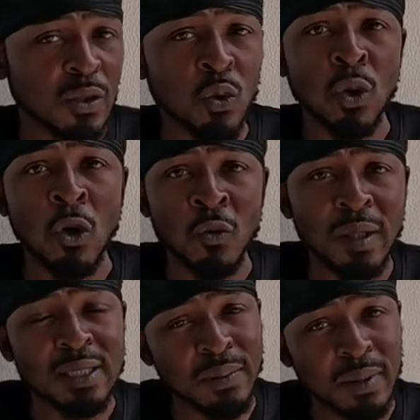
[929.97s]
you owe
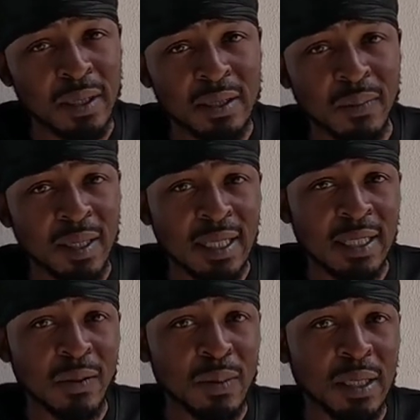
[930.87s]
me something or something. You
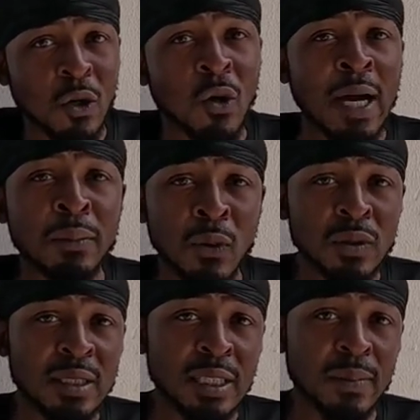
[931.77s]
know what I'm saying? Or I'm
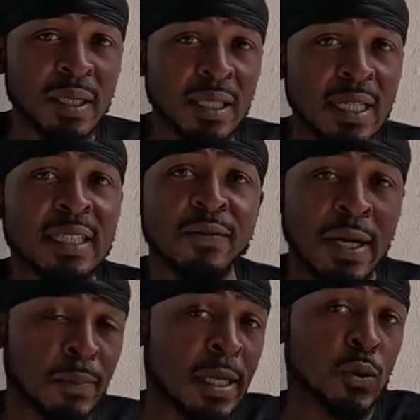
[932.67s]
losing something. Because if
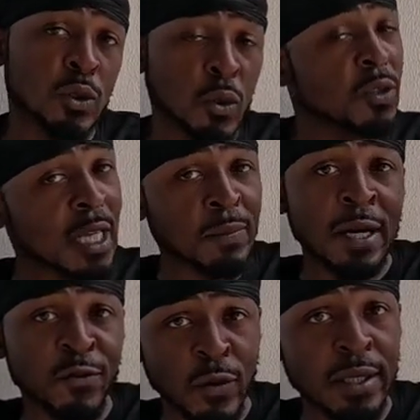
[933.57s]
I mess with you, like
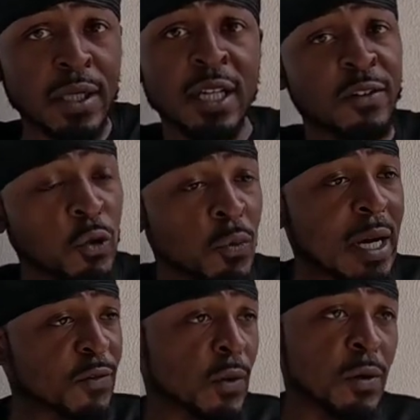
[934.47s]
my friend, if you
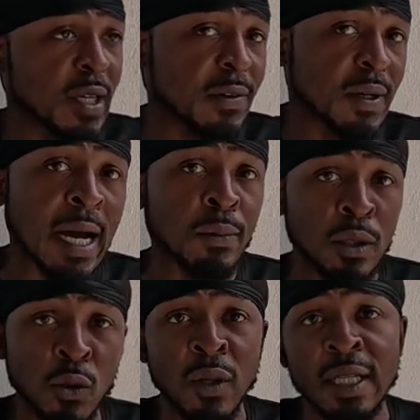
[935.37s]
my friend, whatever, I'm
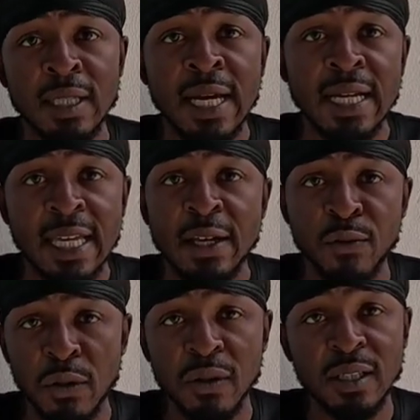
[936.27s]
going to do anything I can
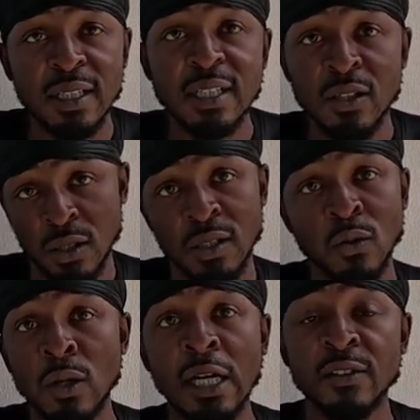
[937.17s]
for you.
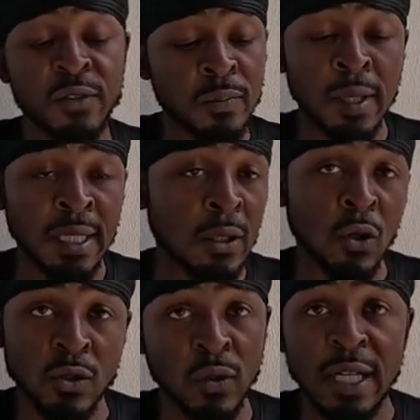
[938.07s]
Regardless if it's money
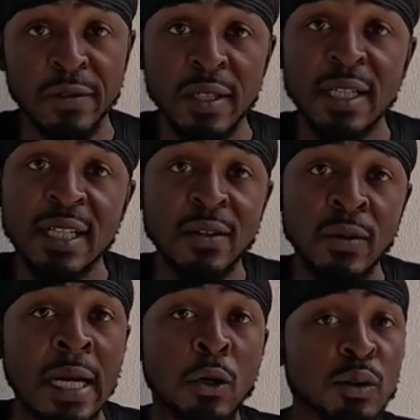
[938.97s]
or it's whatever. We're
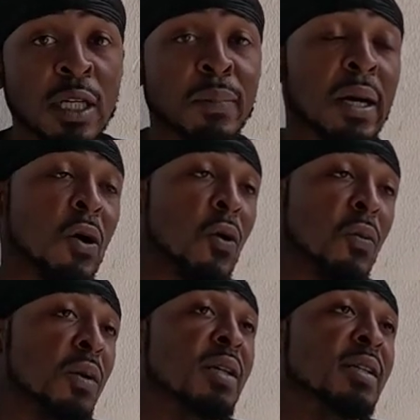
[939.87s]
not going to think about, oh,